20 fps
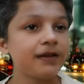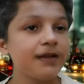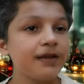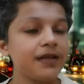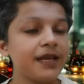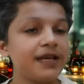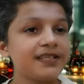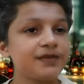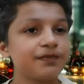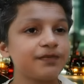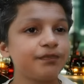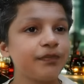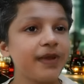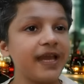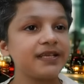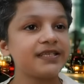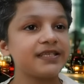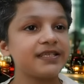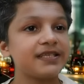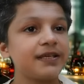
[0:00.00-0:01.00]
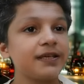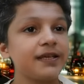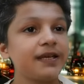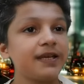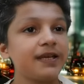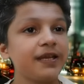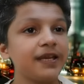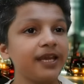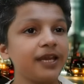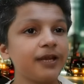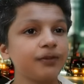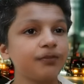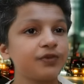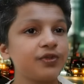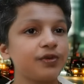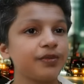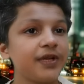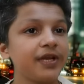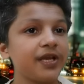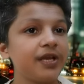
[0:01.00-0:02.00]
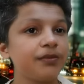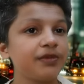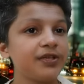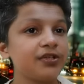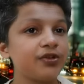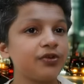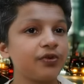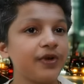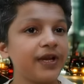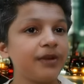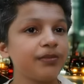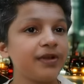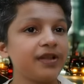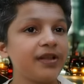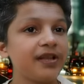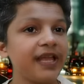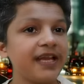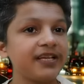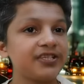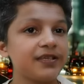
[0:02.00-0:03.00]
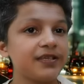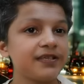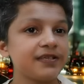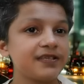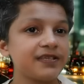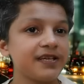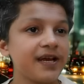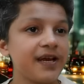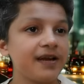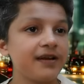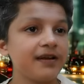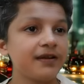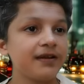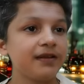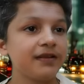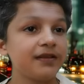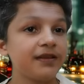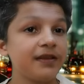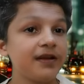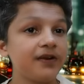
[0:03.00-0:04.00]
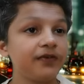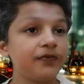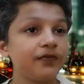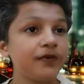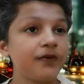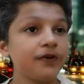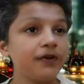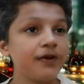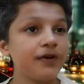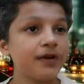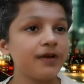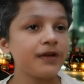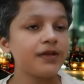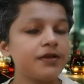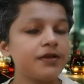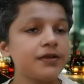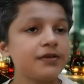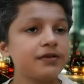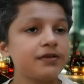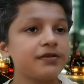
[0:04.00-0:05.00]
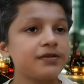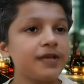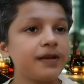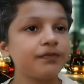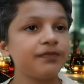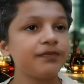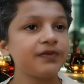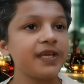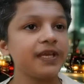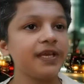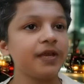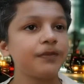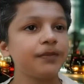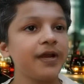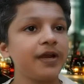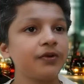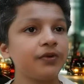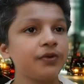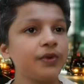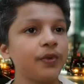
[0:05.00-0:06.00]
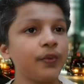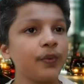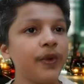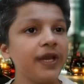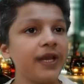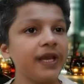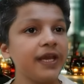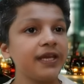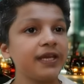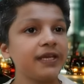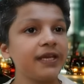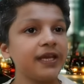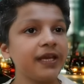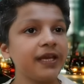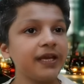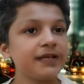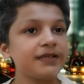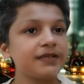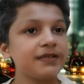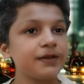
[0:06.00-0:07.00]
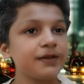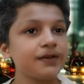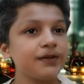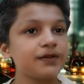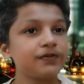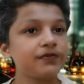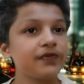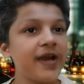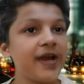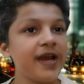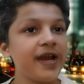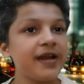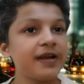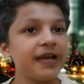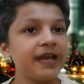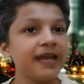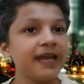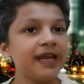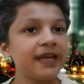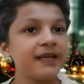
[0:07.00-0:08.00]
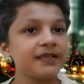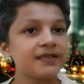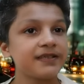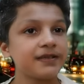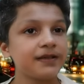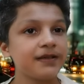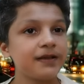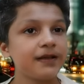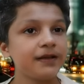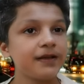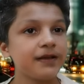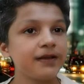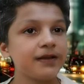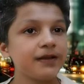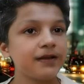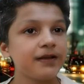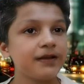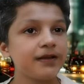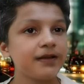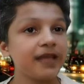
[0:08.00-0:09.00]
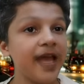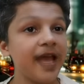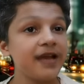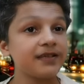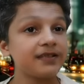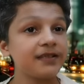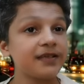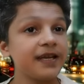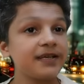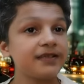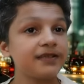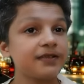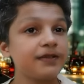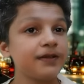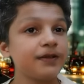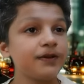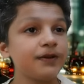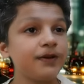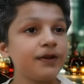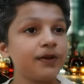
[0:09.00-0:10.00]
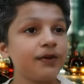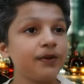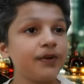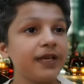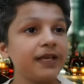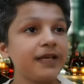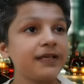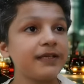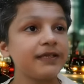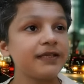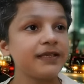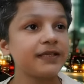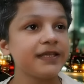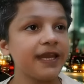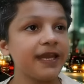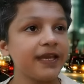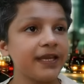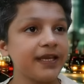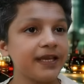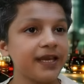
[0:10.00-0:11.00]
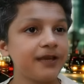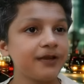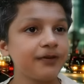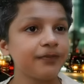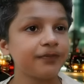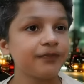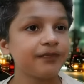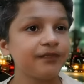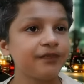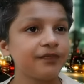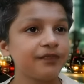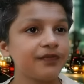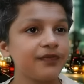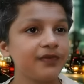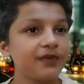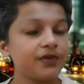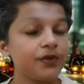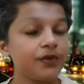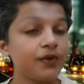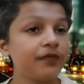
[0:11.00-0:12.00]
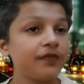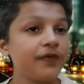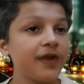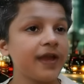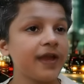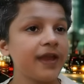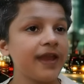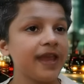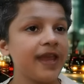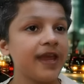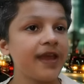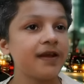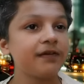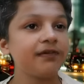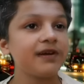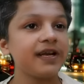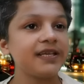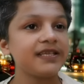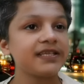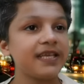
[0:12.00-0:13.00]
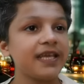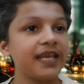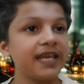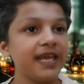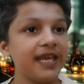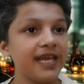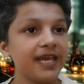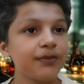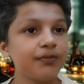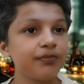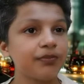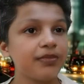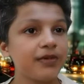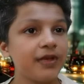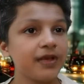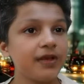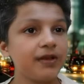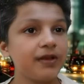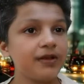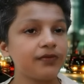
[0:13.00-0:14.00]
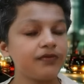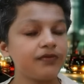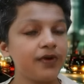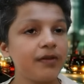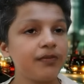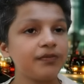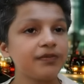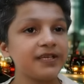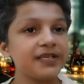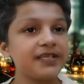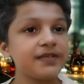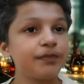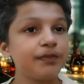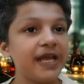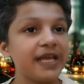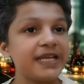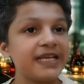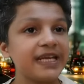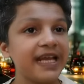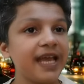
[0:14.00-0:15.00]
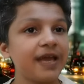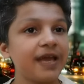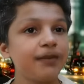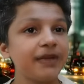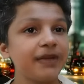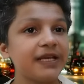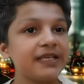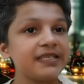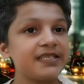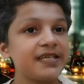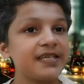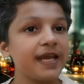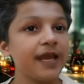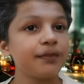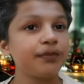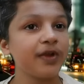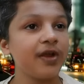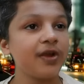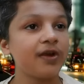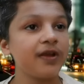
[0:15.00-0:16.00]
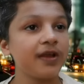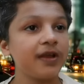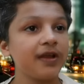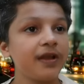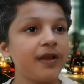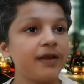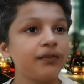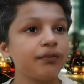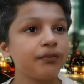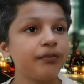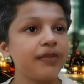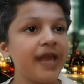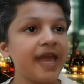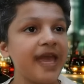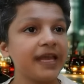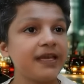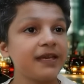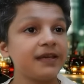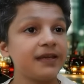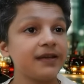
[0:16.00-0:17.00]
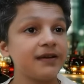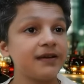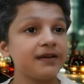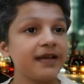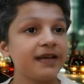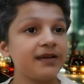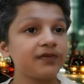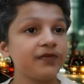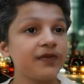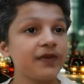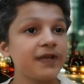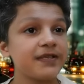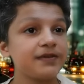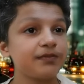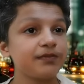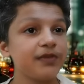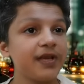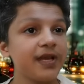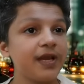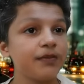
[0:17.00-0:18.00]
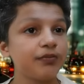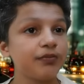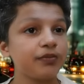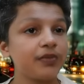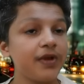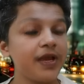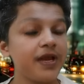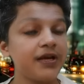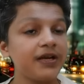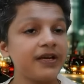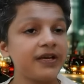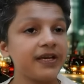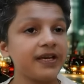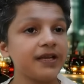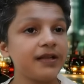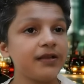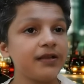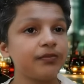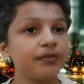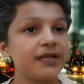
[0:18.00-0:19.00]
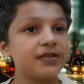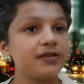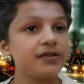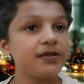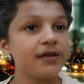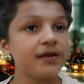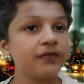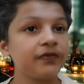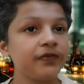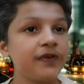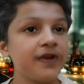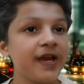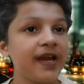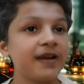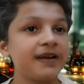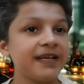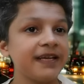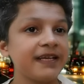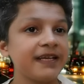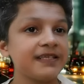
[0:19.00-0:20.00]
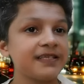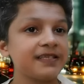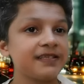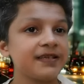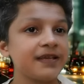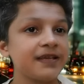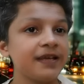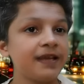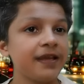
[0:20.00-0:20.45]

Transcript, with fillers: You expect him to become a durable action star. Therefore, something about the way he eats those fire ants that lets you know he is thinking. So if I ever escape from this predicament, I'm gonna come back here and fix me up a real mess of fire ants,